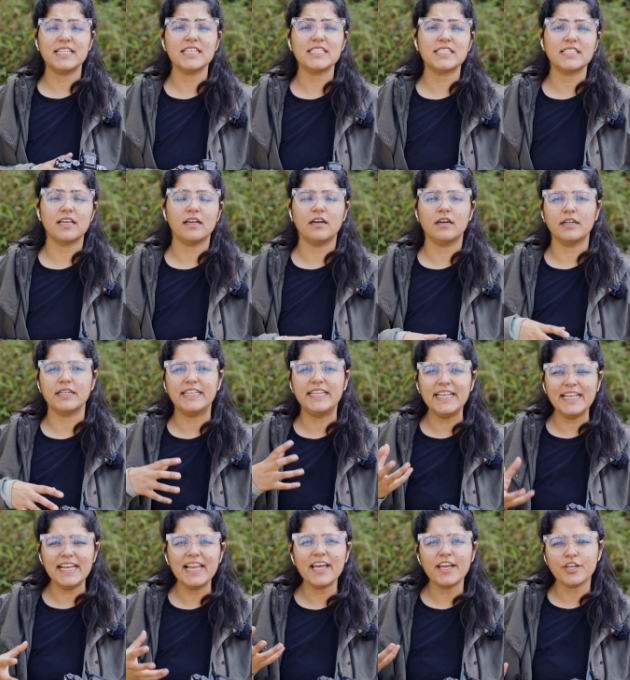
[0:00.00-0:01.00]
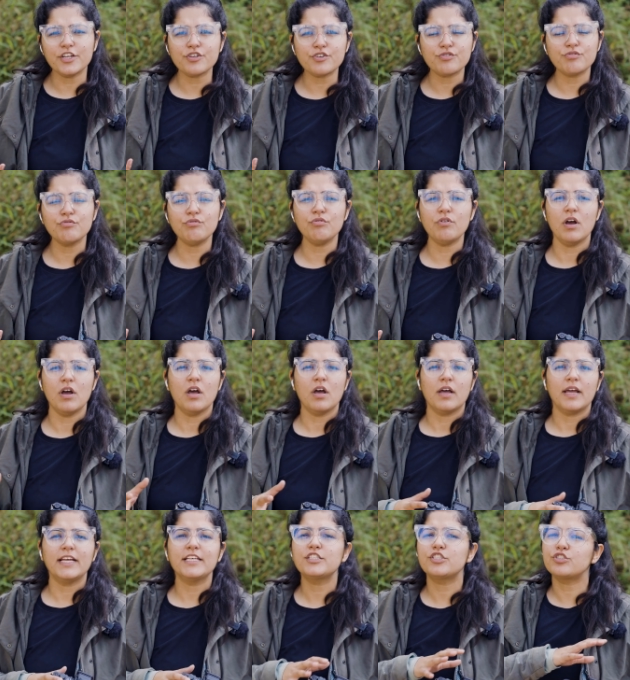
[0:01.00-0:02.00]
this delay issue
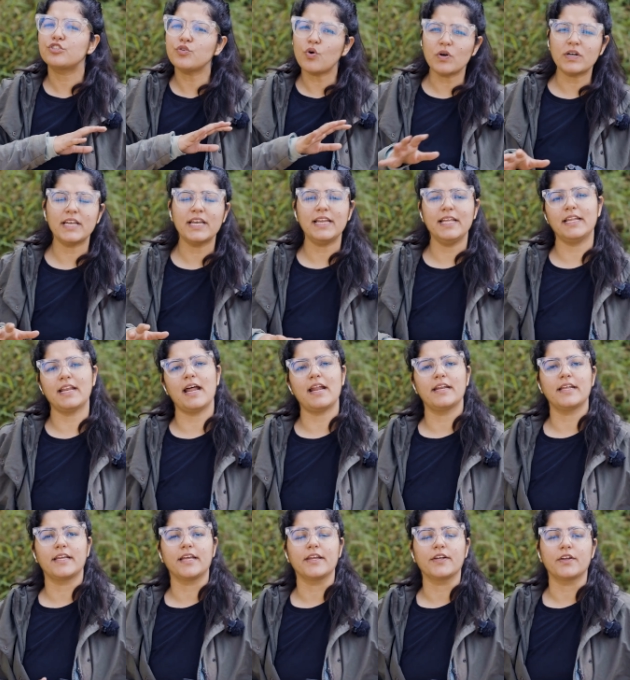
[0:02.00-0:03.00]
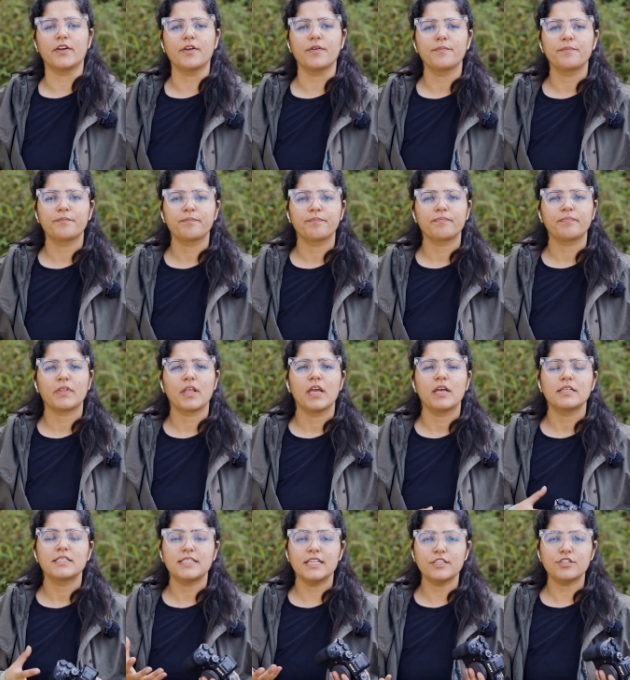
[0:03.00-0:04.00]
is totally eradicated.
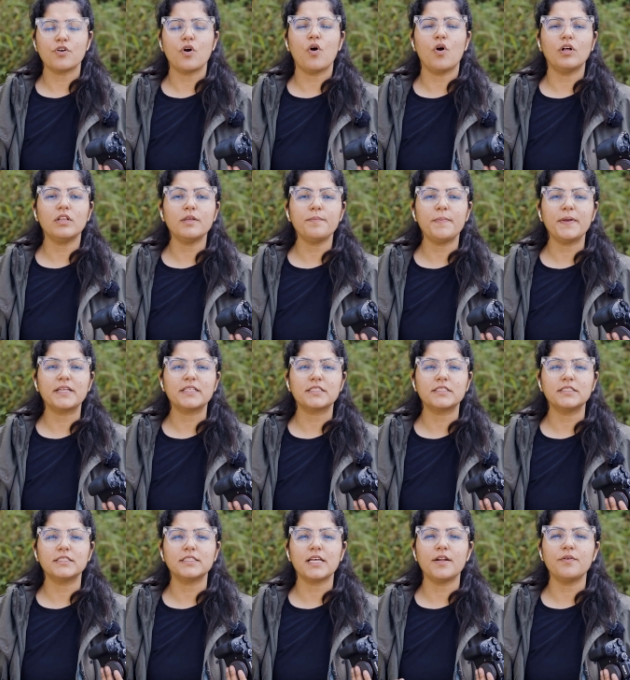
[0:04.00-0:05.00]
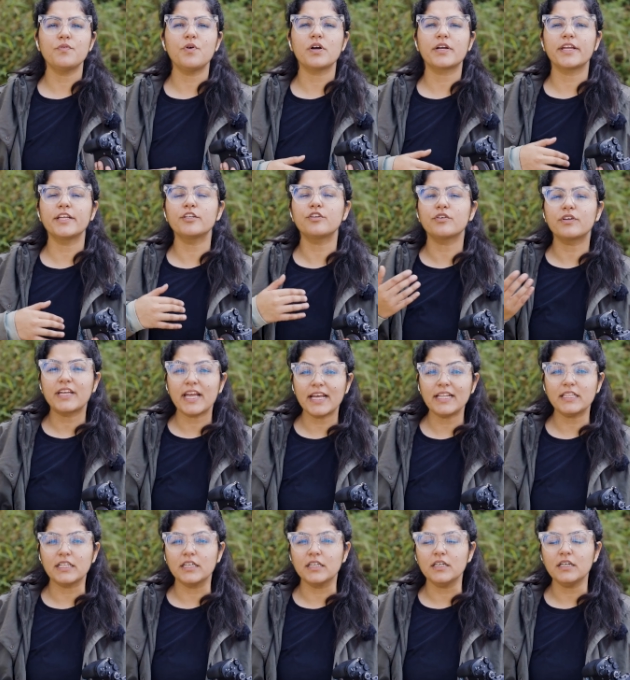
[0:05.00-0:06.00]
Since all the pixels are working
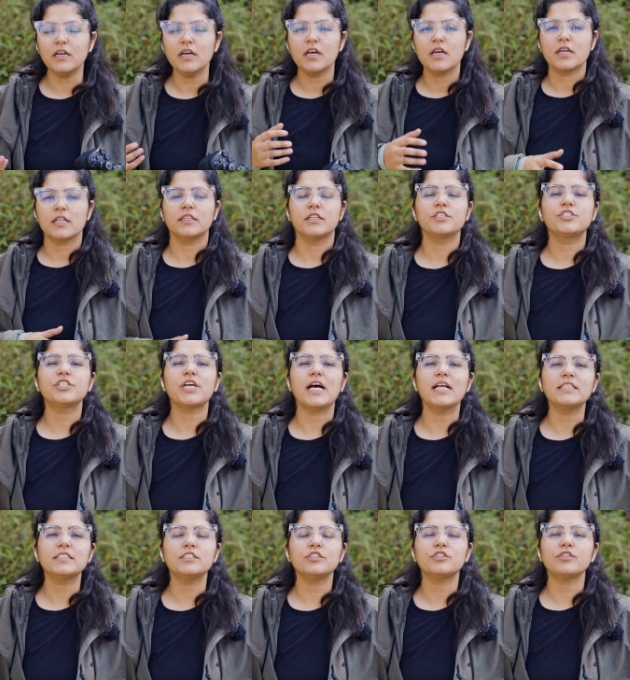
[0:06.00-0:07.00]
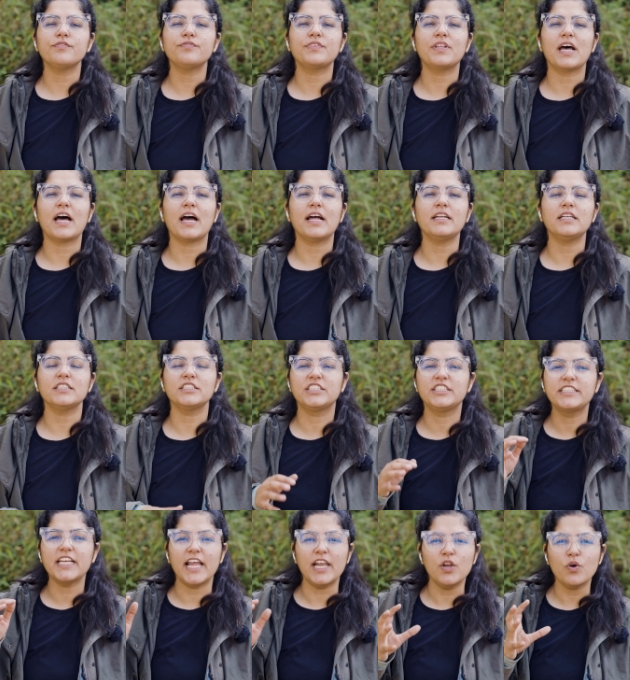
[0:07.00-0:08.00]
together, the chances of that
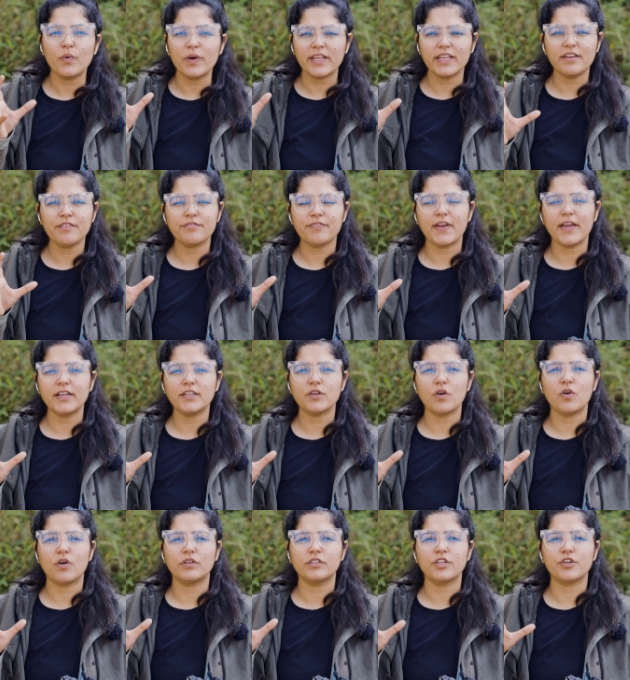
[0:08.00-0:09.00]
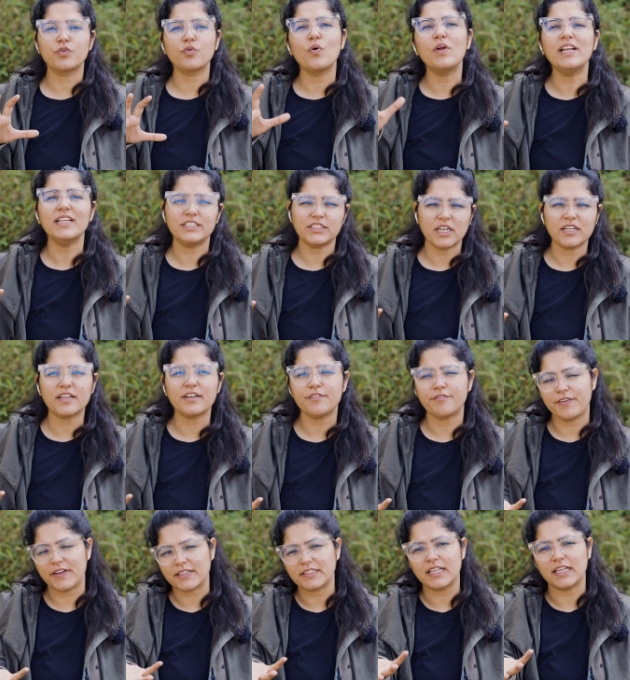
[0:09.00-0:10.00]
yellowing effect or the rolling shutter
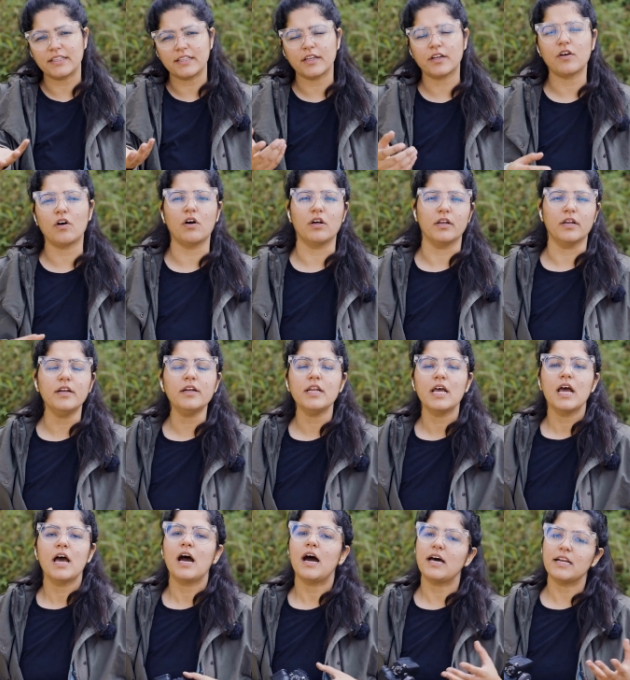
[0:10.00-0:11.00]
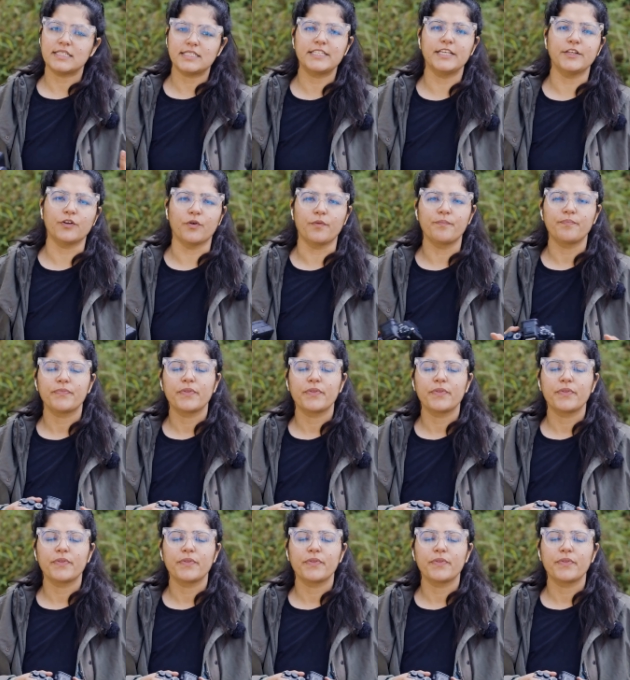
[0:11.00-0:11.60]
effect that they call it are zero.